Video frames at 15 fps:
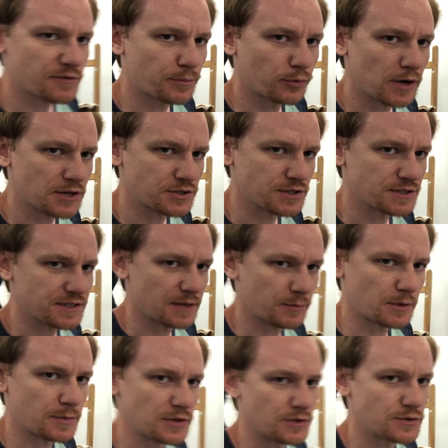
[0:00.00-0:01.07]
of brushes that I'm
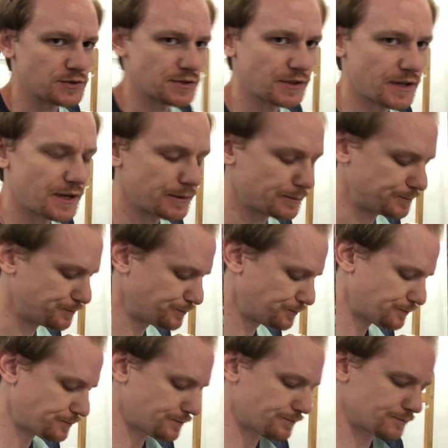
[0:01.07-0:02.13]
going to be using today.
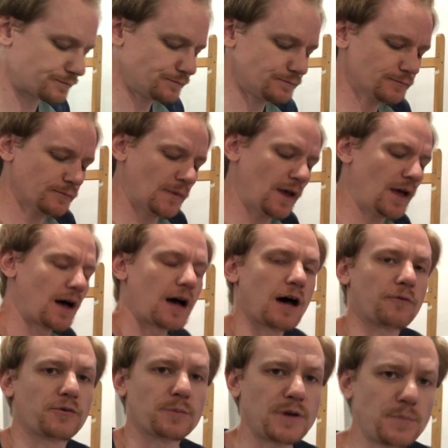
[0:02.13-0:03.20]

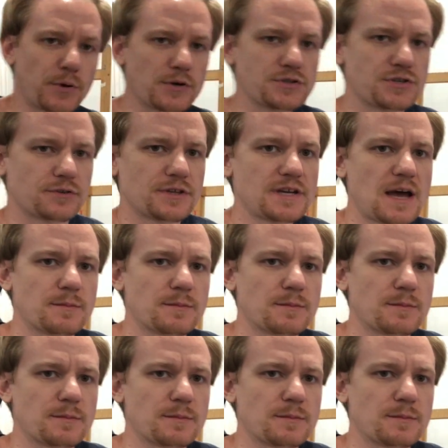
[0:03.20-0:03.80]
For me personally,